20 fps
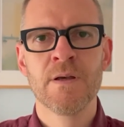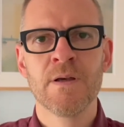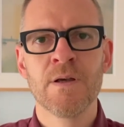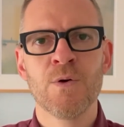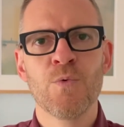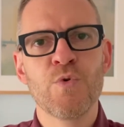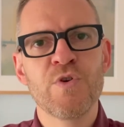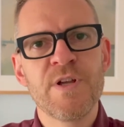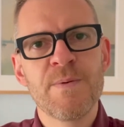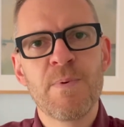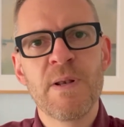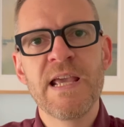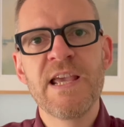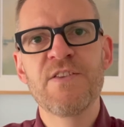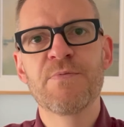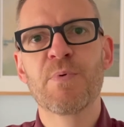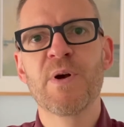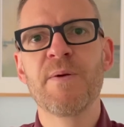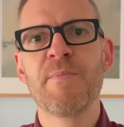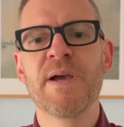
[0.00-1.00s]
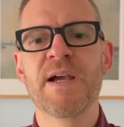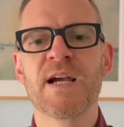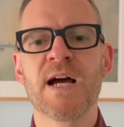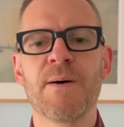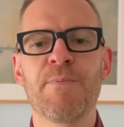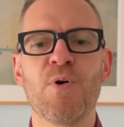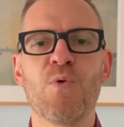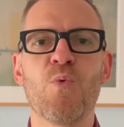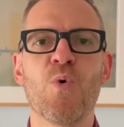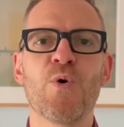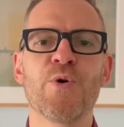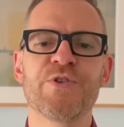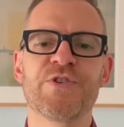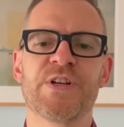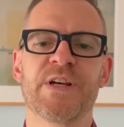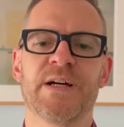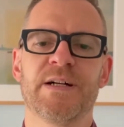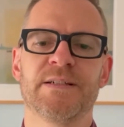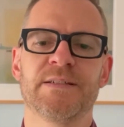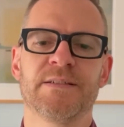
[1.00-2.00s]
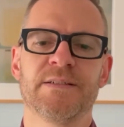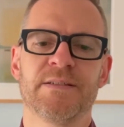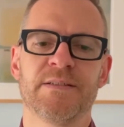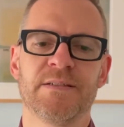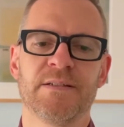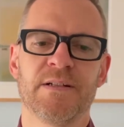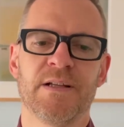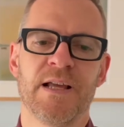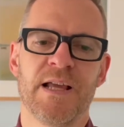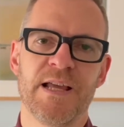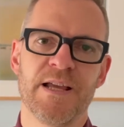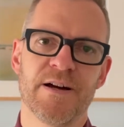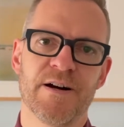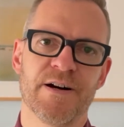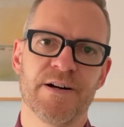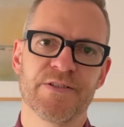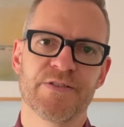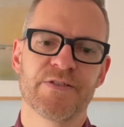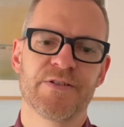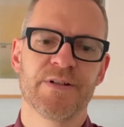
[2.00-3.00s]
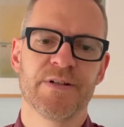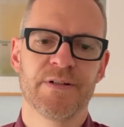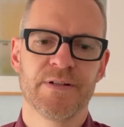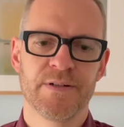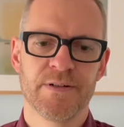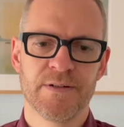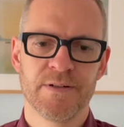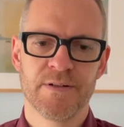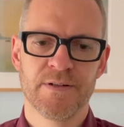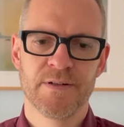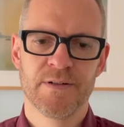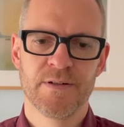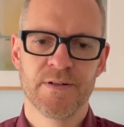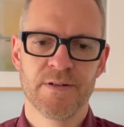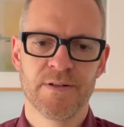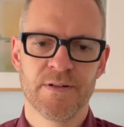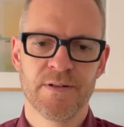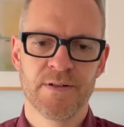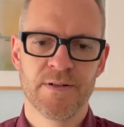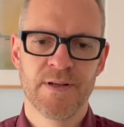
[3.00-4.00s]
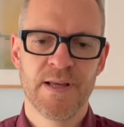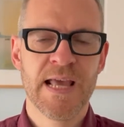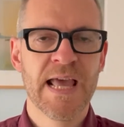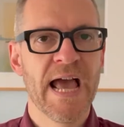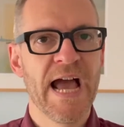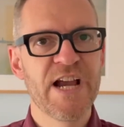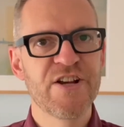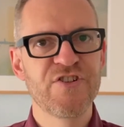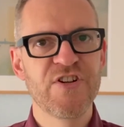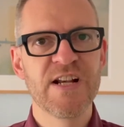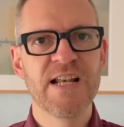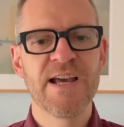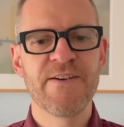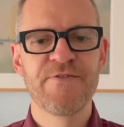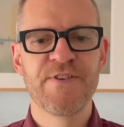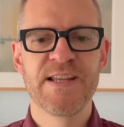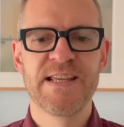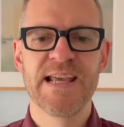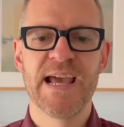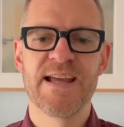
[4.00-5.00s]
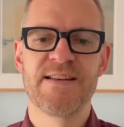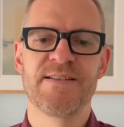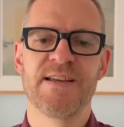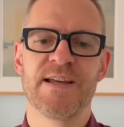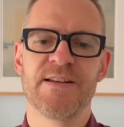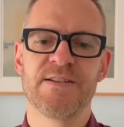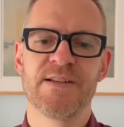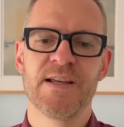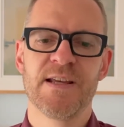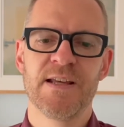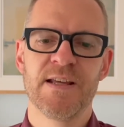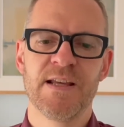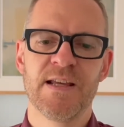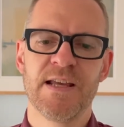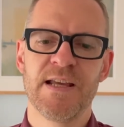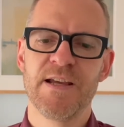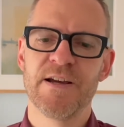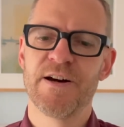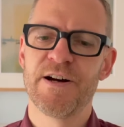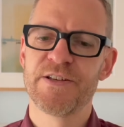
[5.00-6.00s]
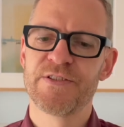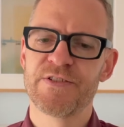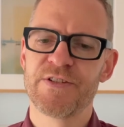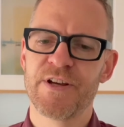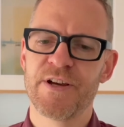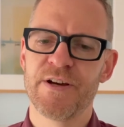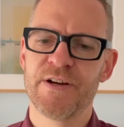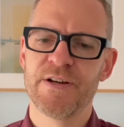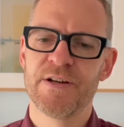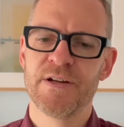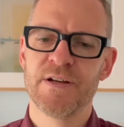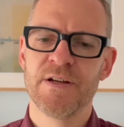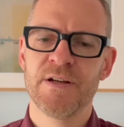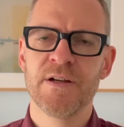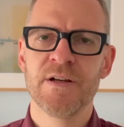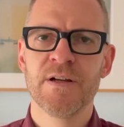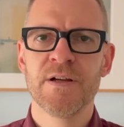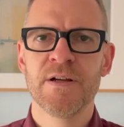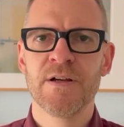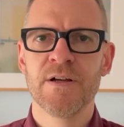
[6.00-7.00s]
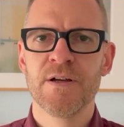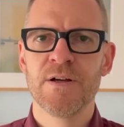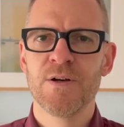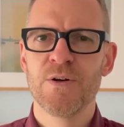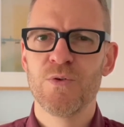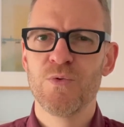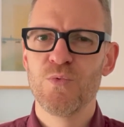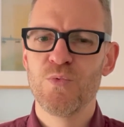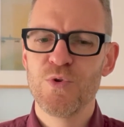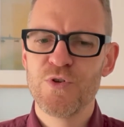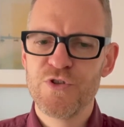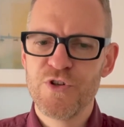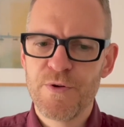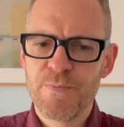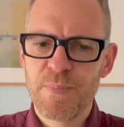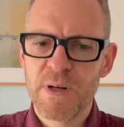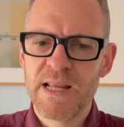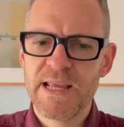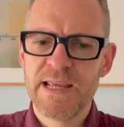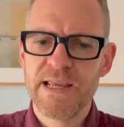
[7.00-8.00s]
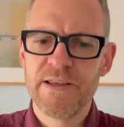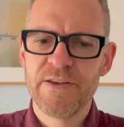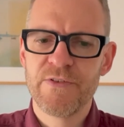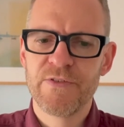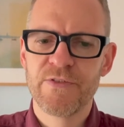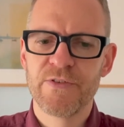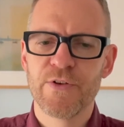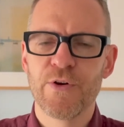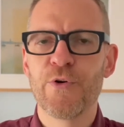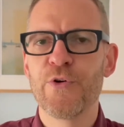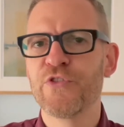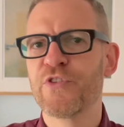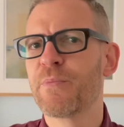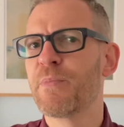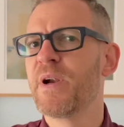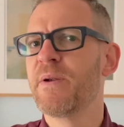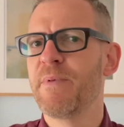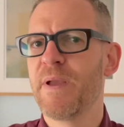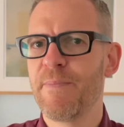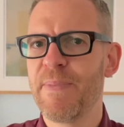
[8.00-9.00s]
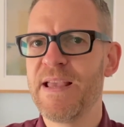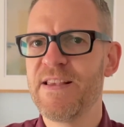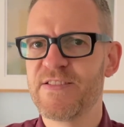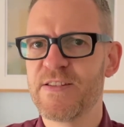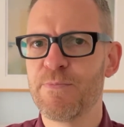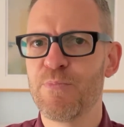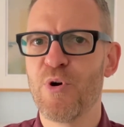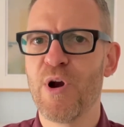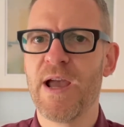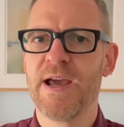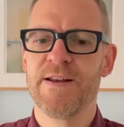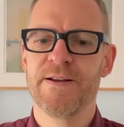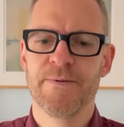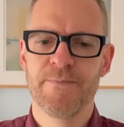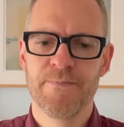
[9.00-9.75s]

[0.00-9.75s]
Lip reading: "Would you please bring me a cup of water?" he asked. As she left to get it, he asked her, "Would you please also bring me a piece of bread?"